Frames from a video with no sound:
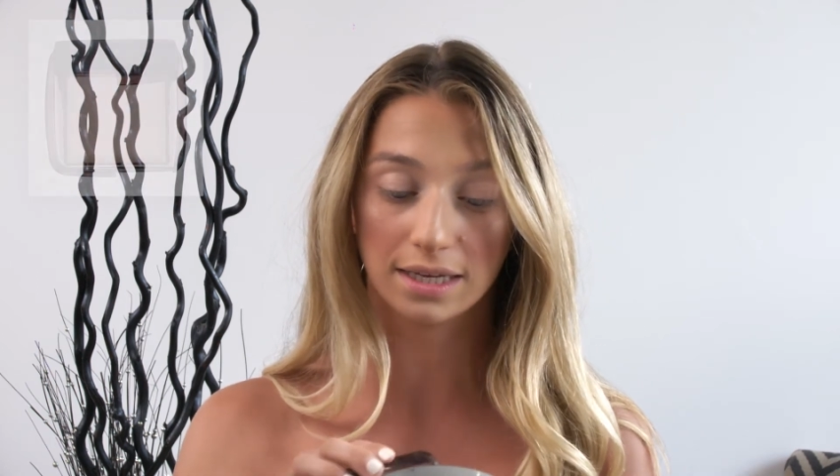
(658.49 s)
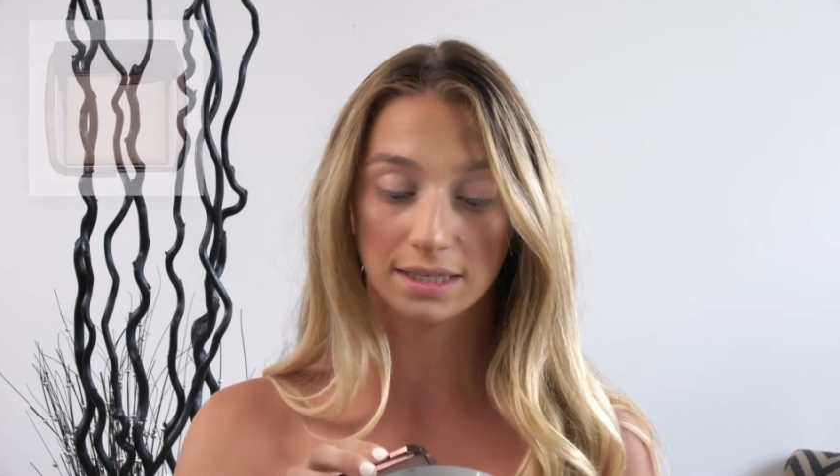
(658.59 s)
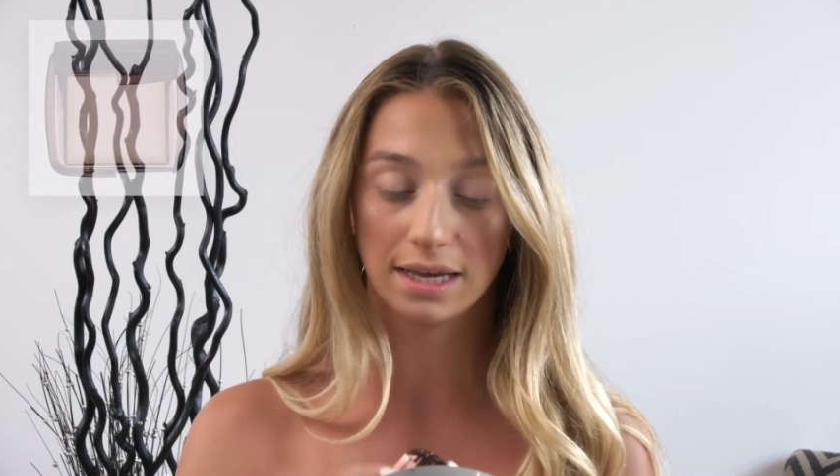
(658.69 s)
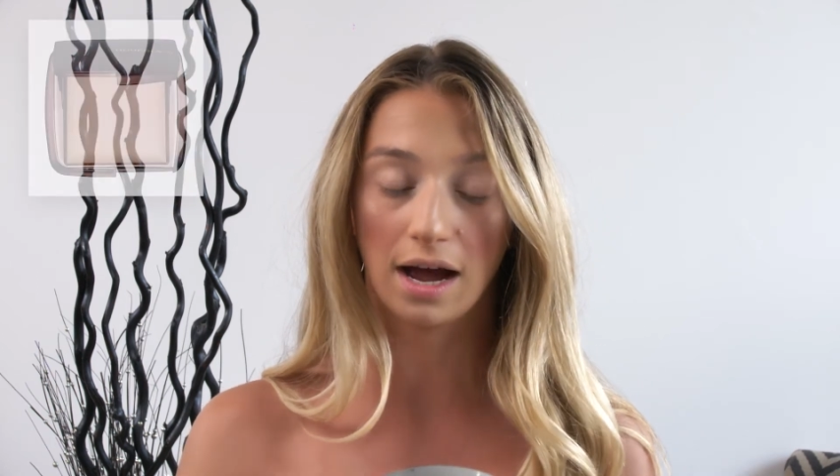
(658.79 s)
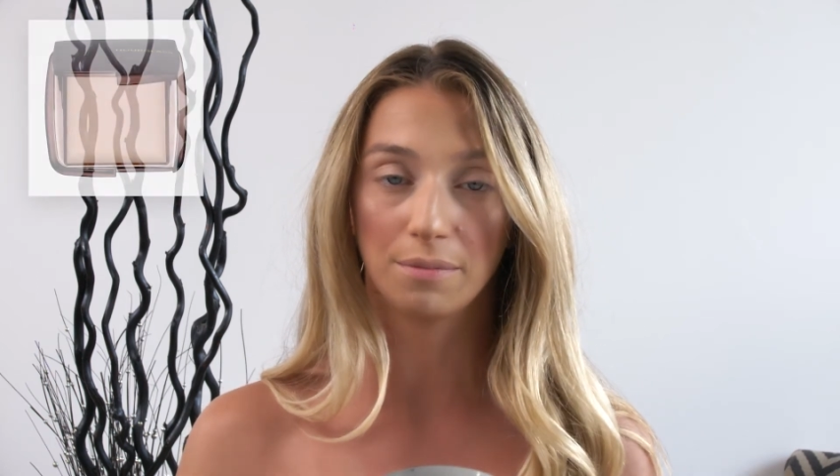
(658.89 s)
It's
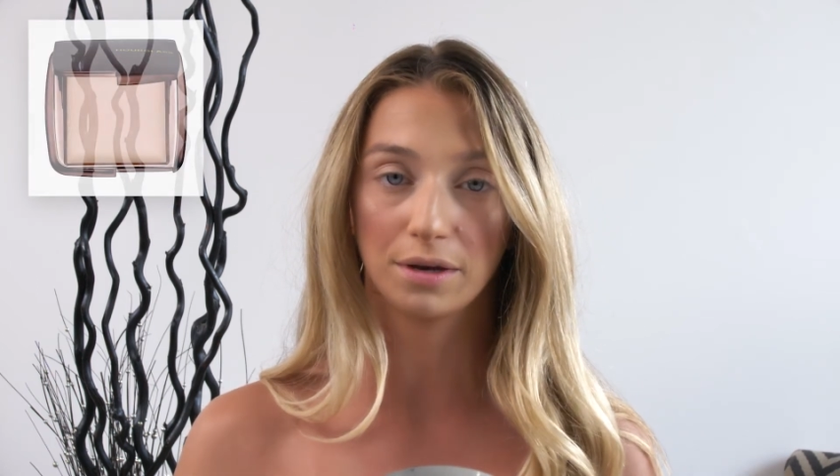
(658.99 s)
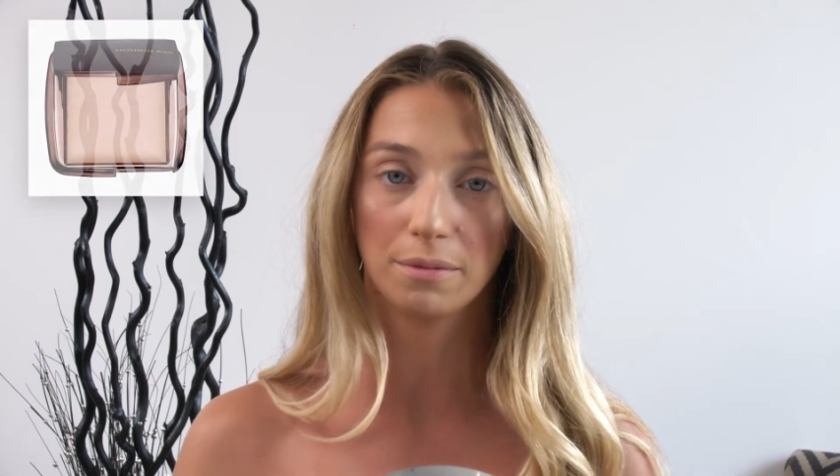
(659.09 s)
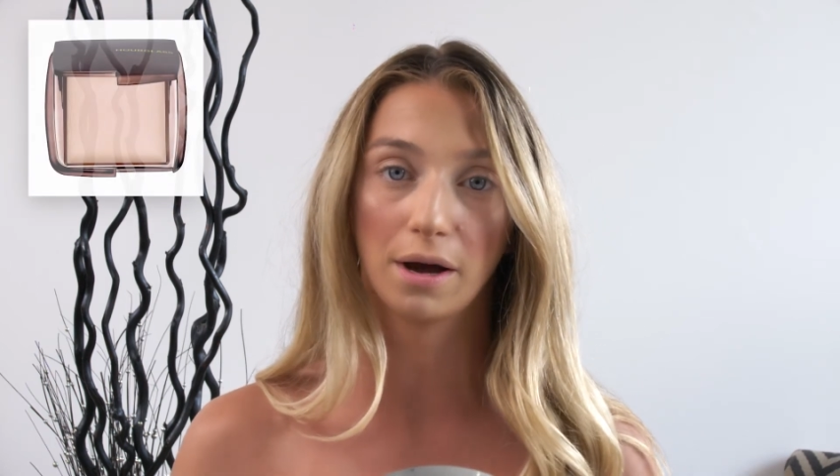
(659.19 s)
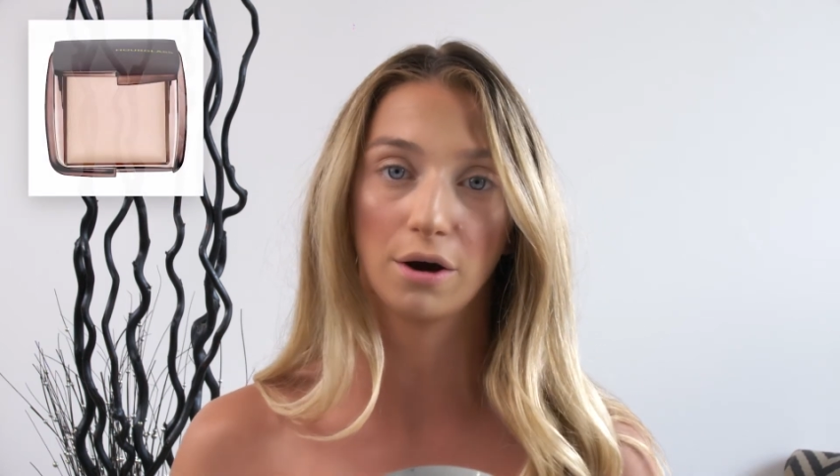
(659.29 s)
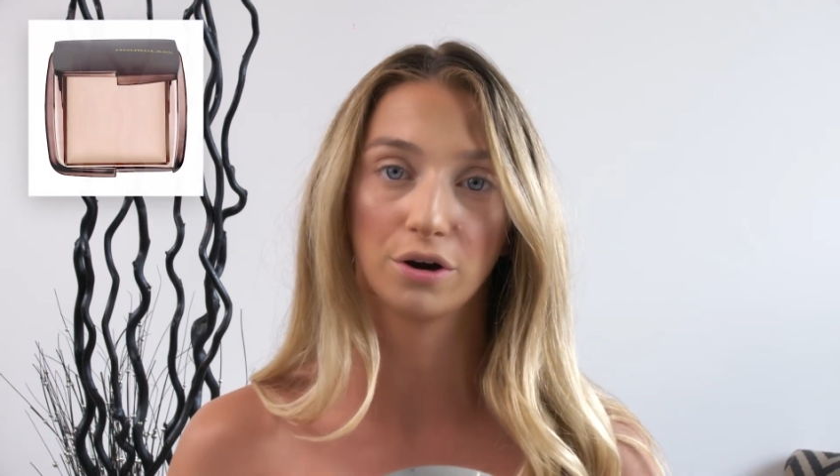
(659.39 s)
the
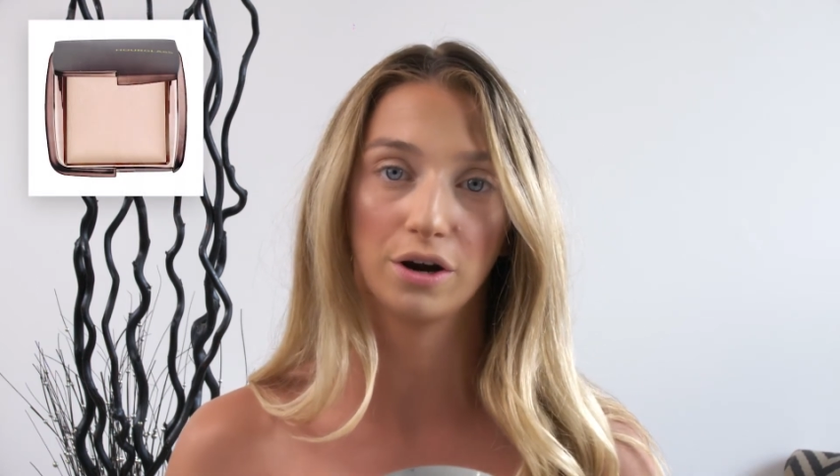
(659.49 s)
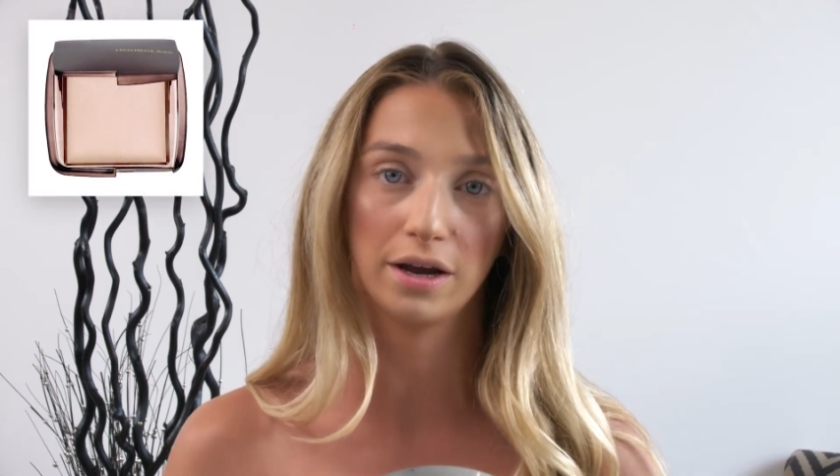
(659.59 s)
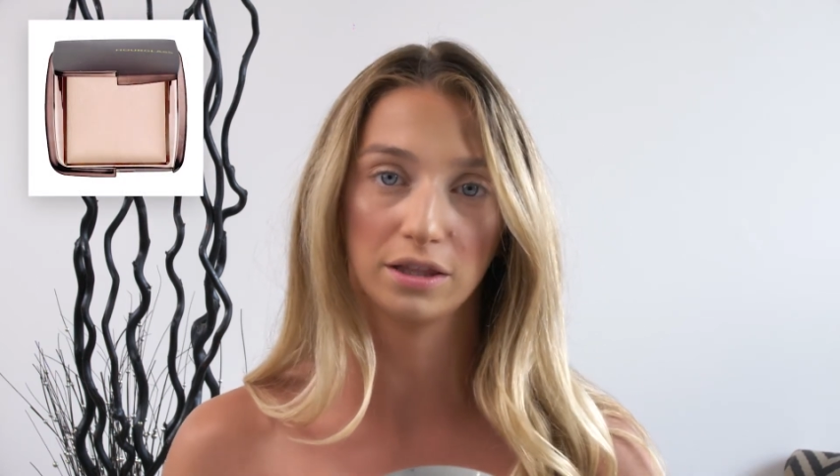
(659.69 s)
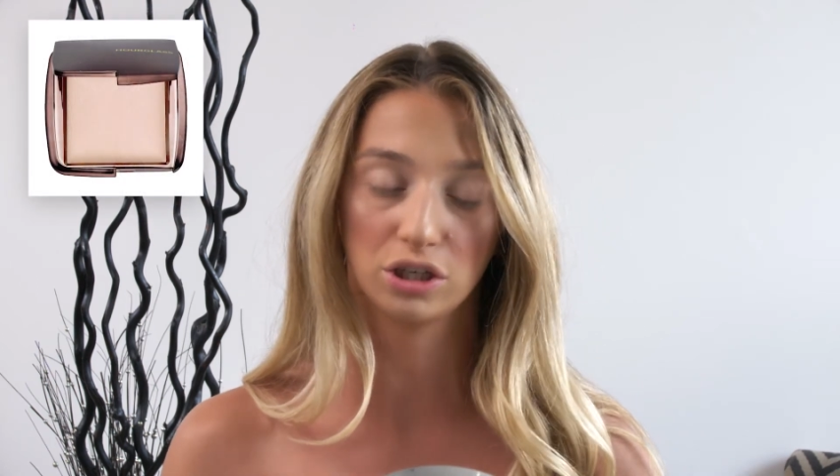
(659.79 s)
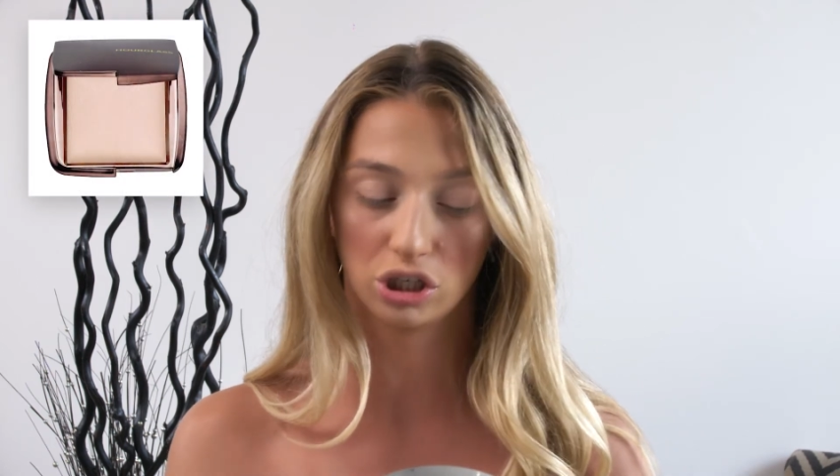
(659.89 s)
Ambient Powder
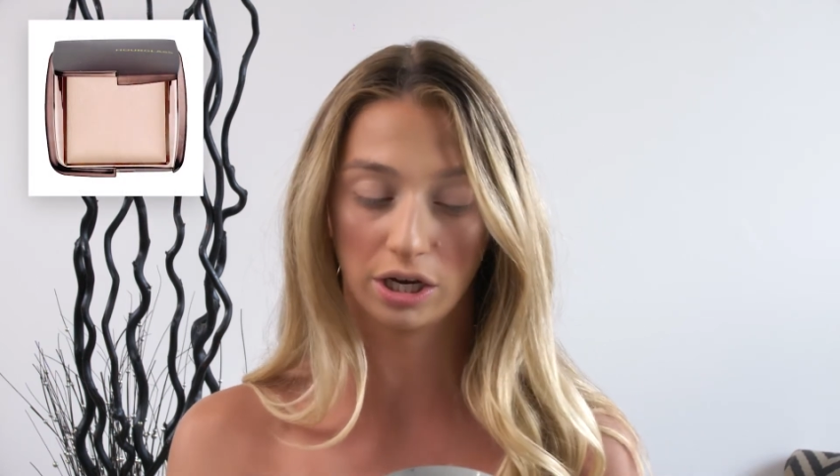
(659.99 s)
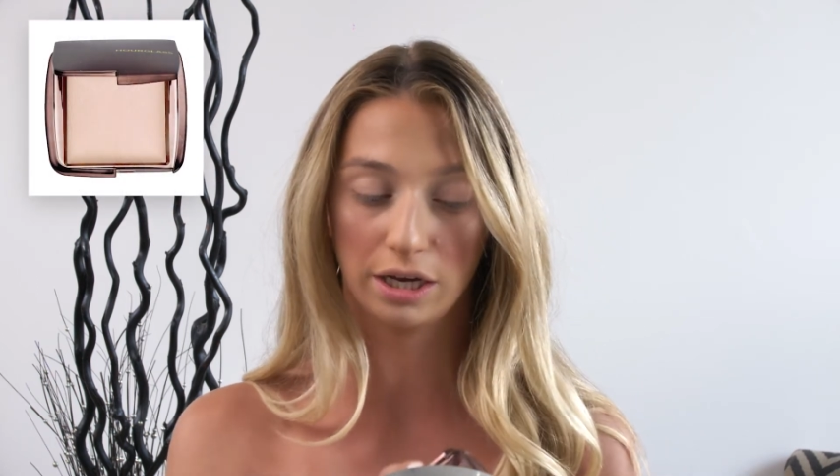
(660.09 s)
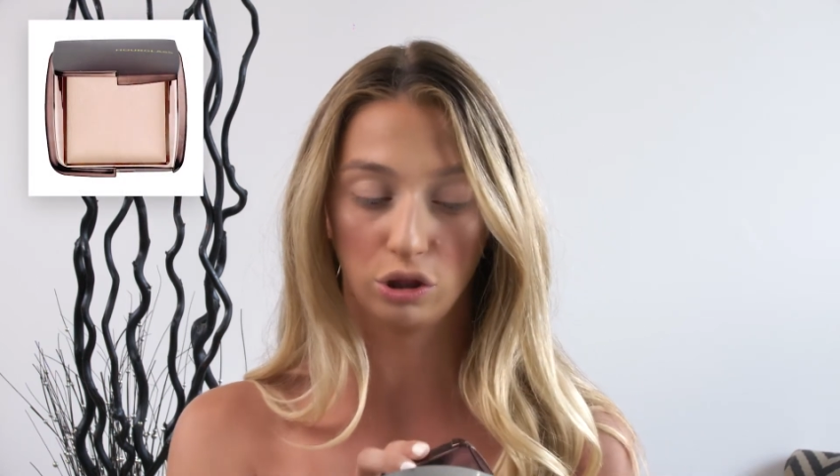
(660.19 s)
in the shade